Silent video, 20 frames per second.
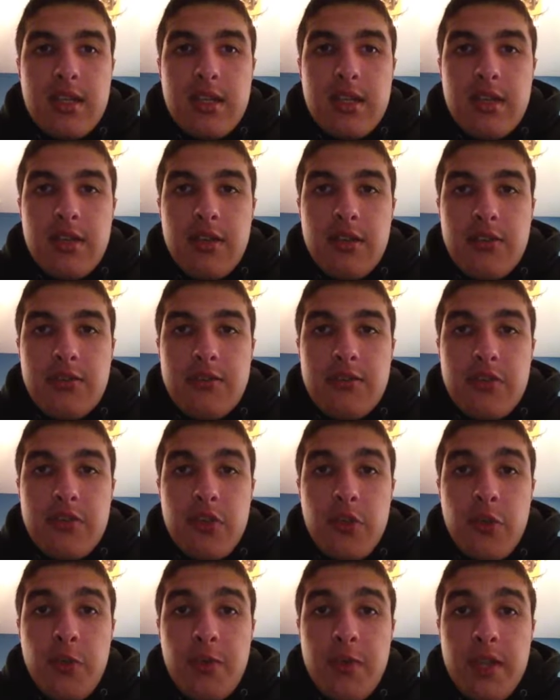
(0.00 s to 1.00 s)
there are
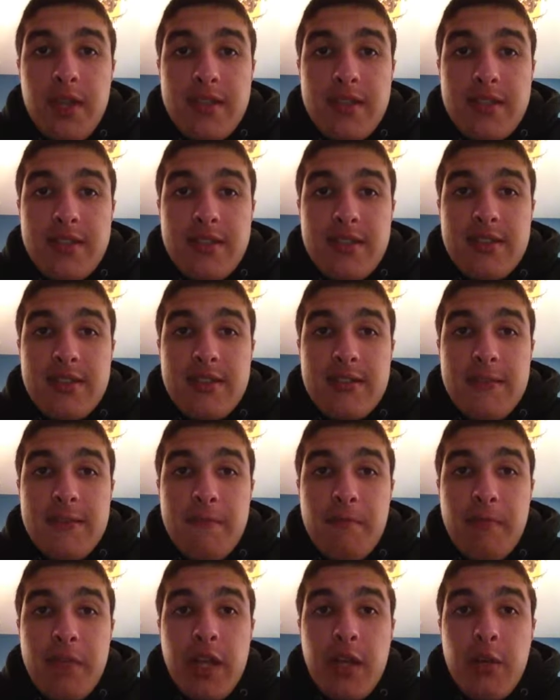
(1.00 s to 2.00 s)
2 places
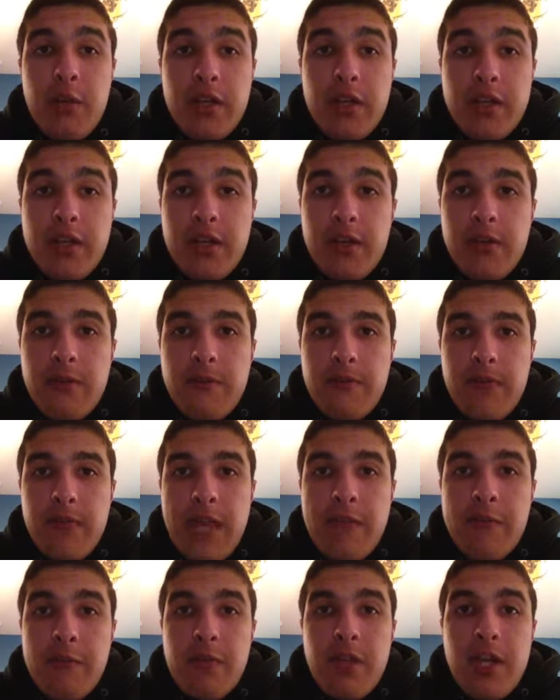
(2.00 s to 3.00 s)
that I want to go.
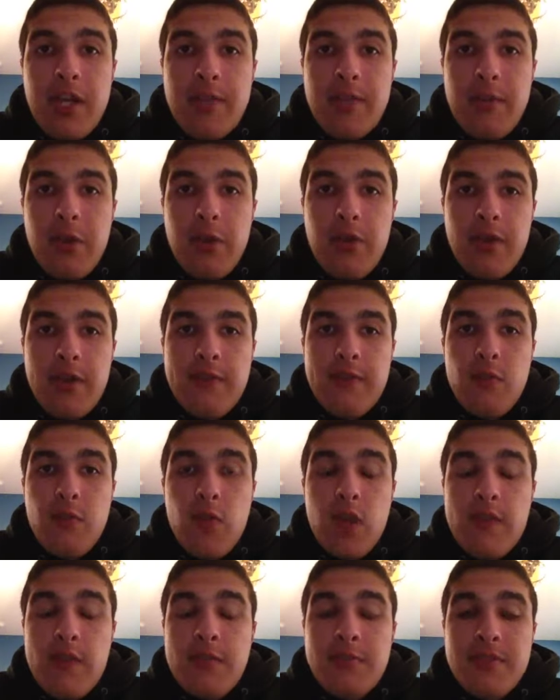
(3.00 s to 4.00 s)
I've applied to both of them.
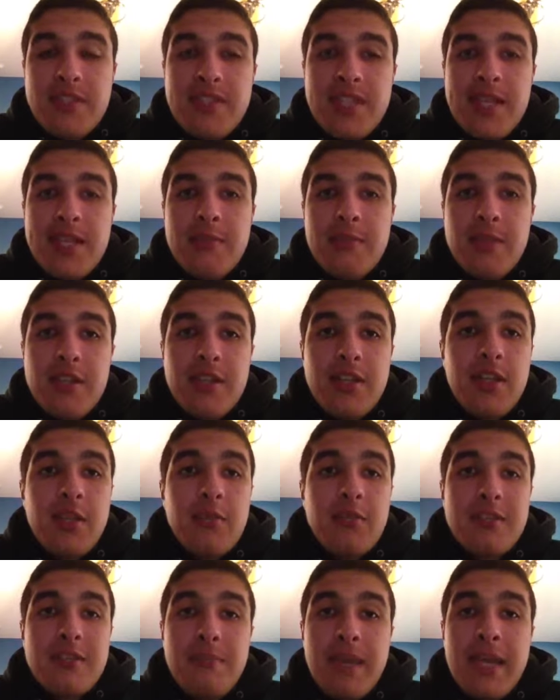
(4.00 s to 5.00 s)
One of them's accepted me. The other
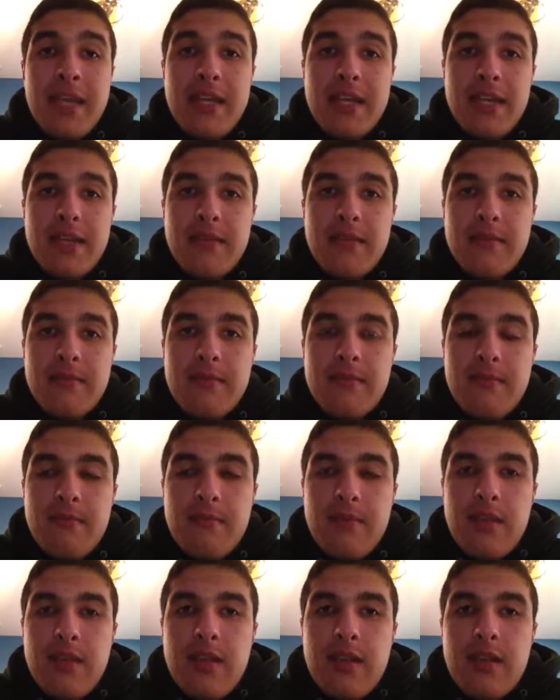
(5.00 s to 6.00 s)
one is pending.
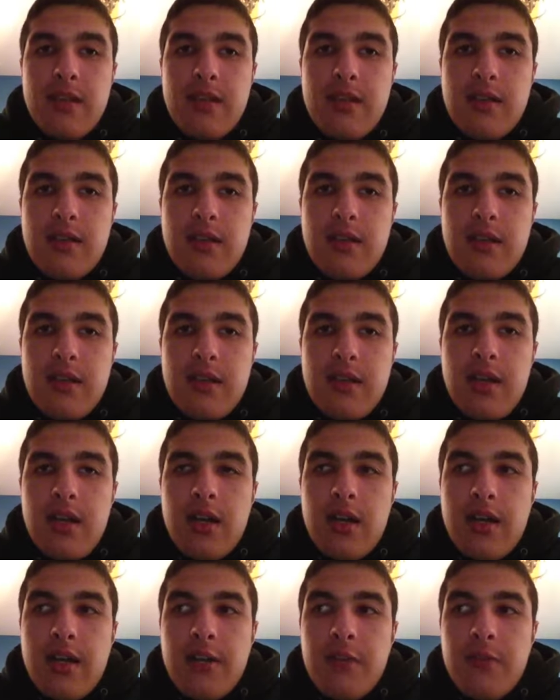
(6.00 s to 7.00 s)

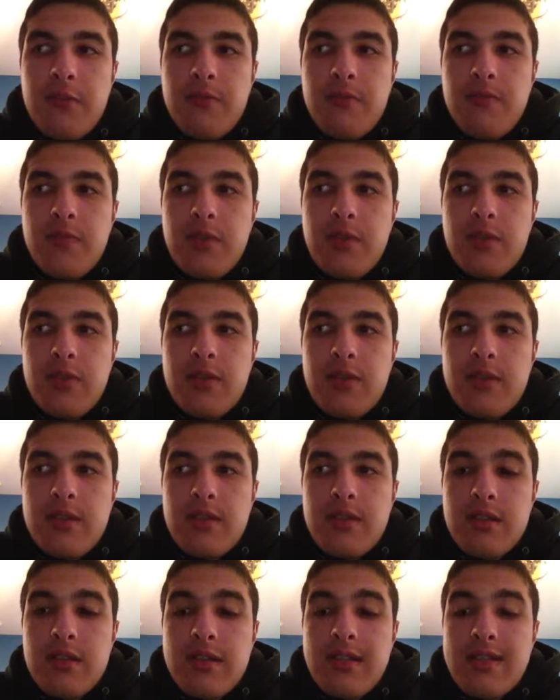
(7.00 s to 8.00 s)

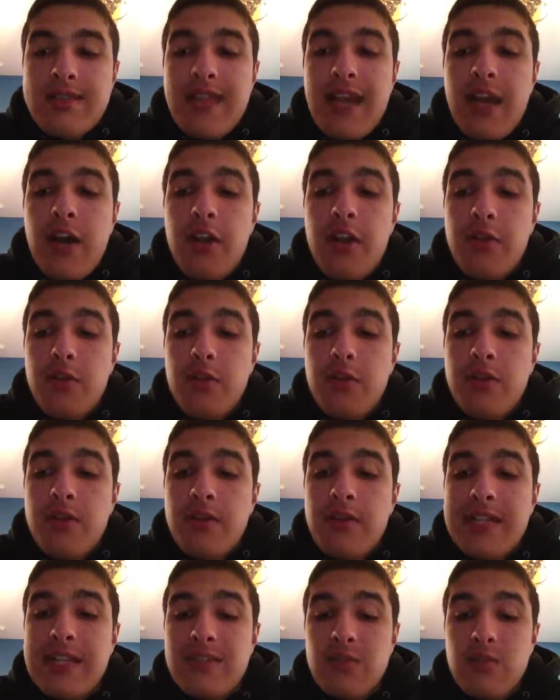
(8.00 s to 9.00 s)
That other
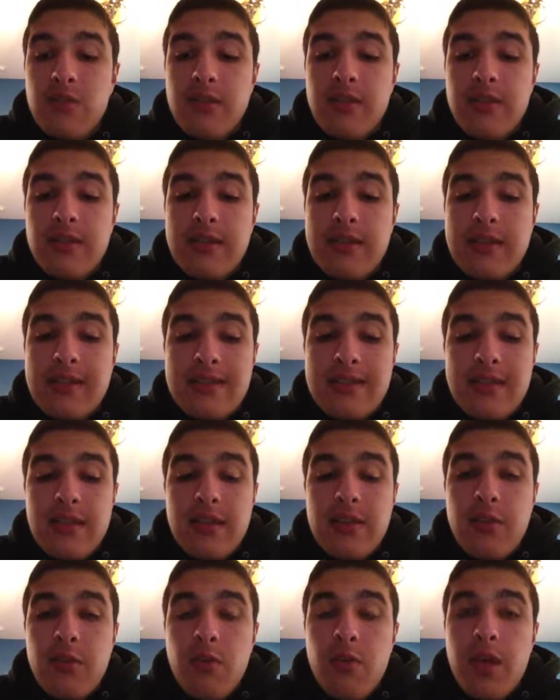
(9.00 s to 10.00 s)
one is
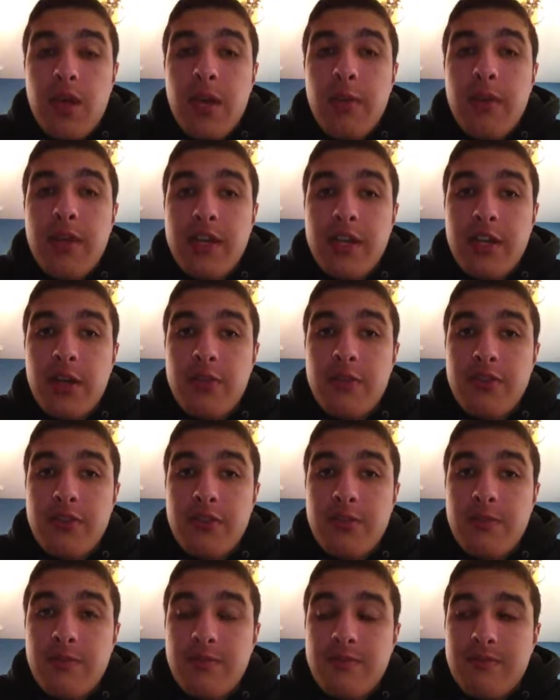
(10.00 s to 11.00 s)
the one I want to go
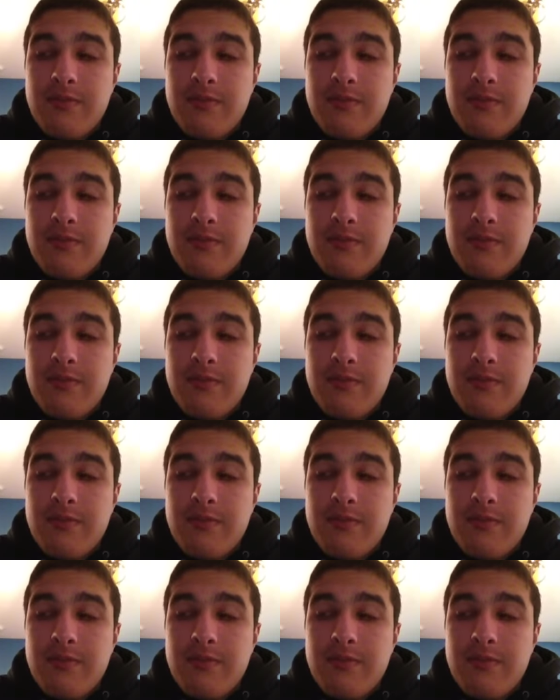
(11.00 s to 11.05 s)
to,